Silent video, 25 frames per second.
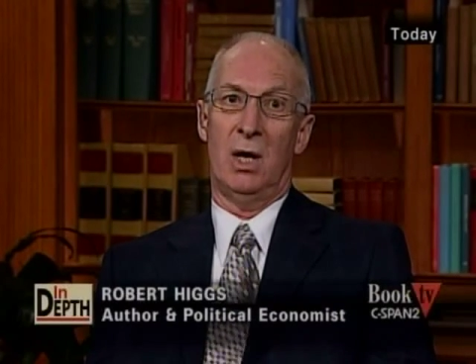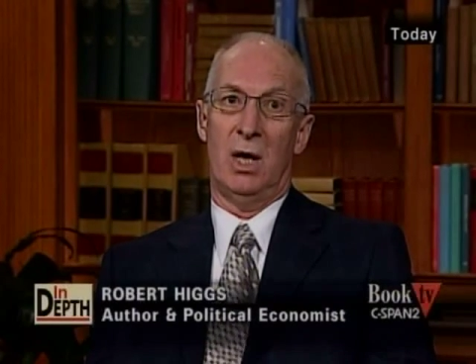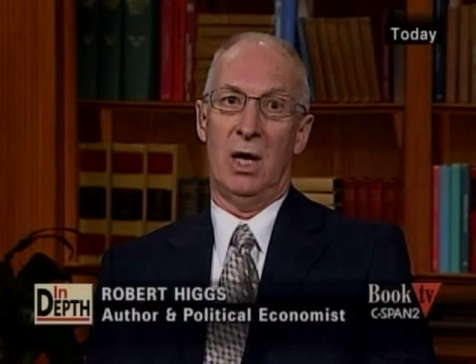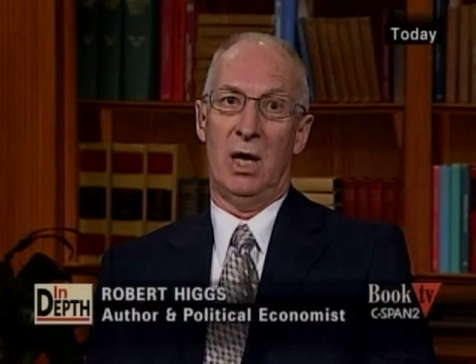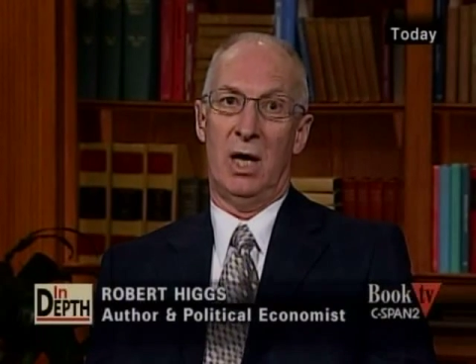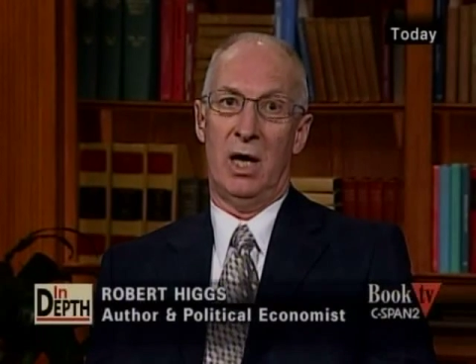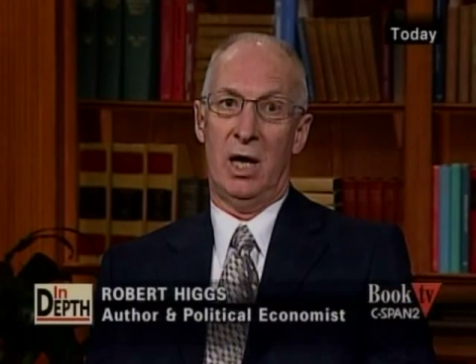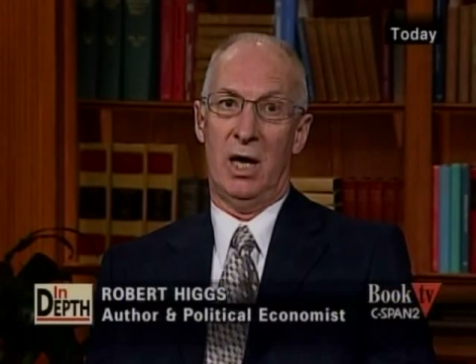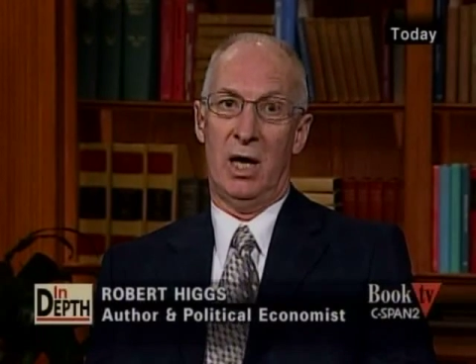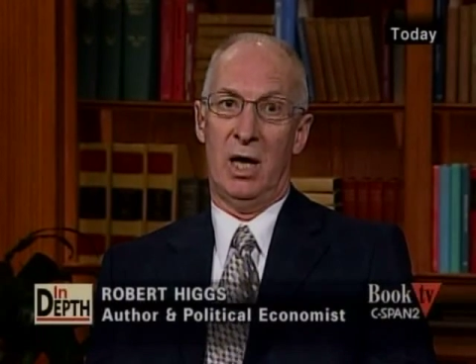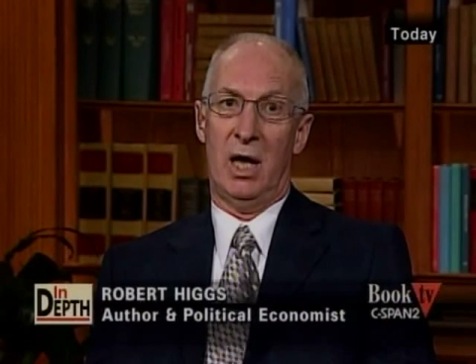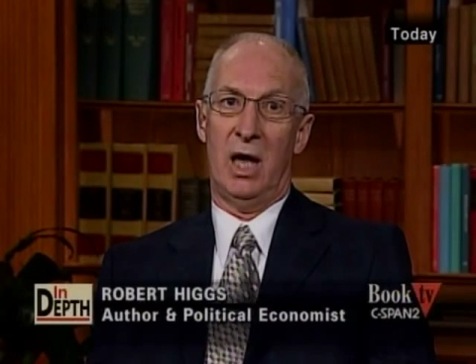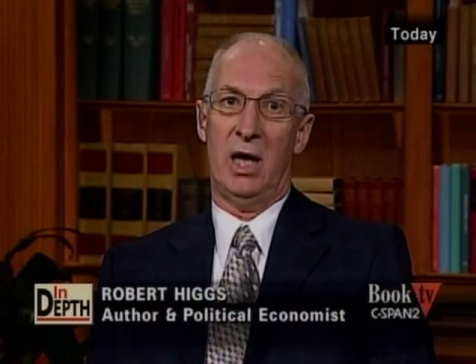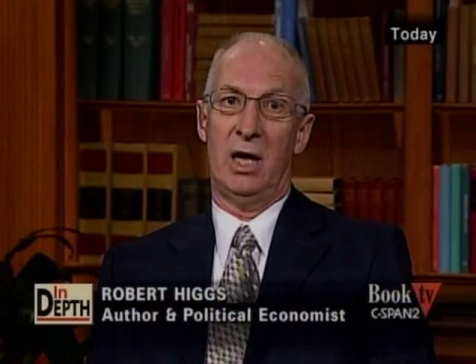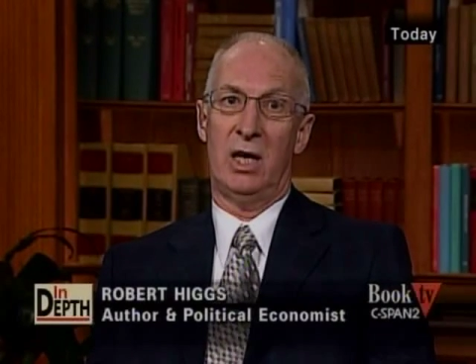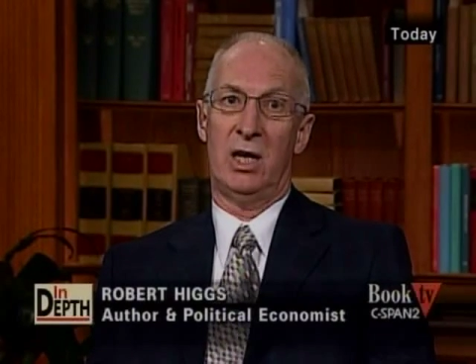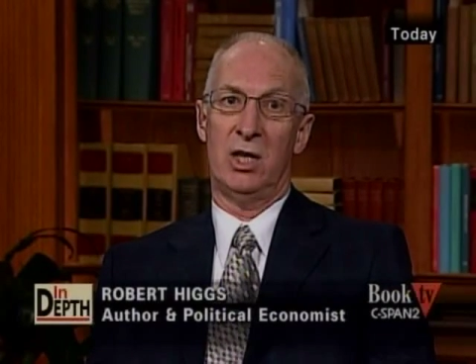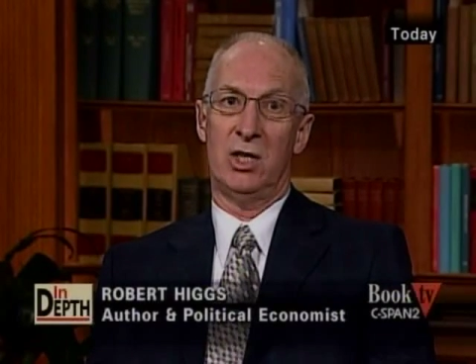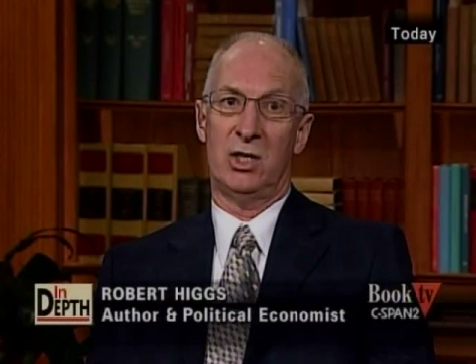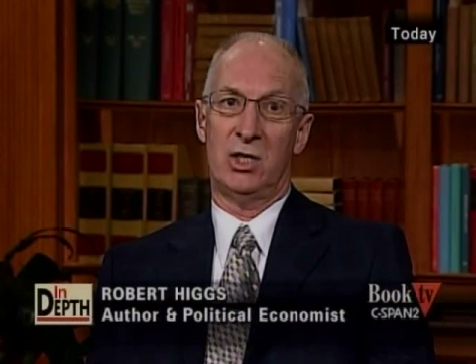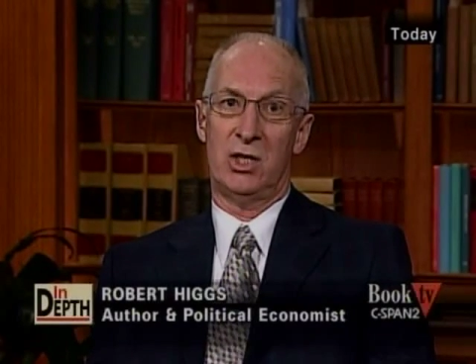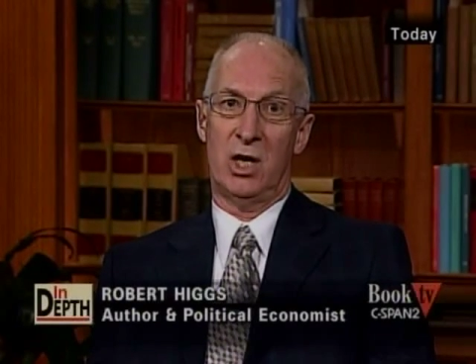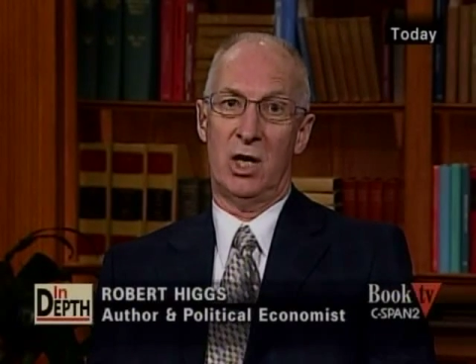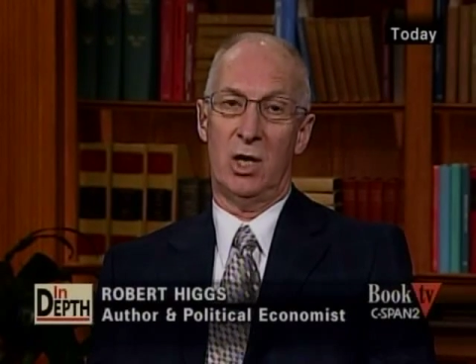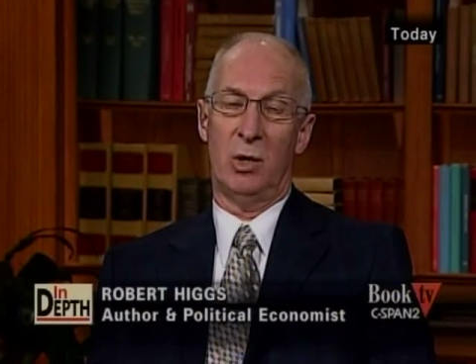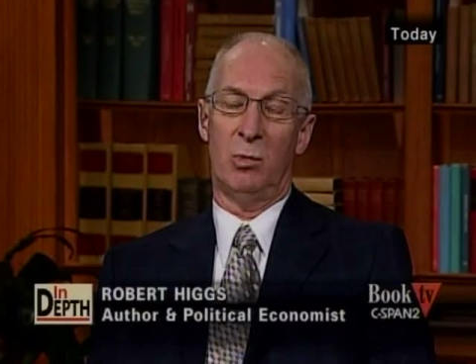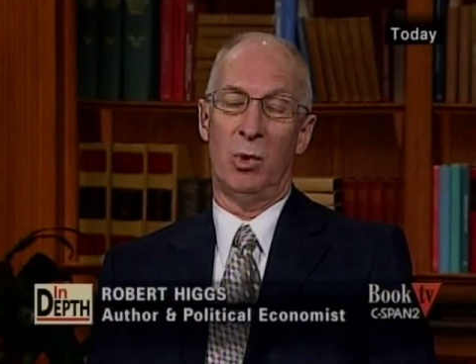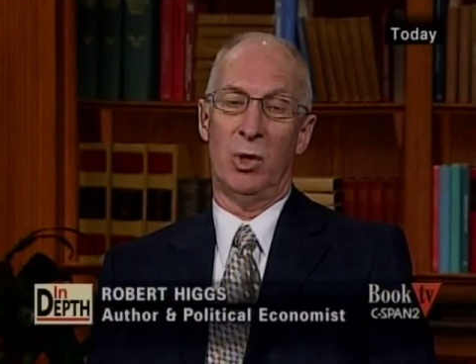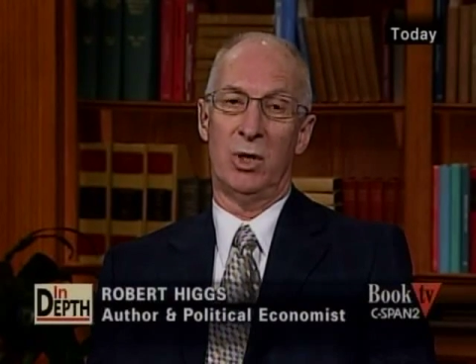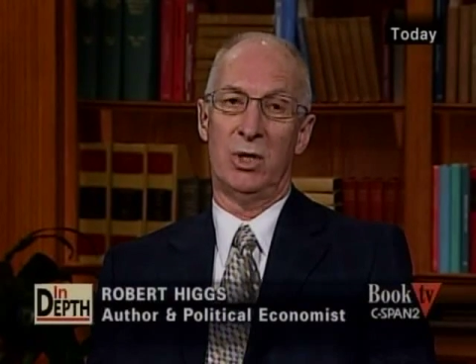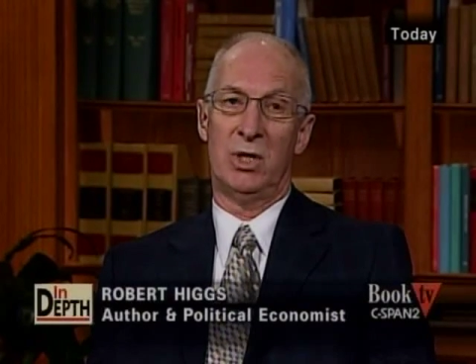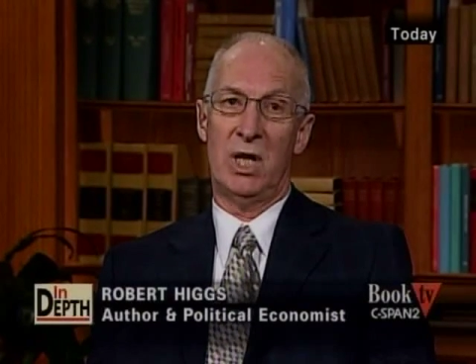a considerable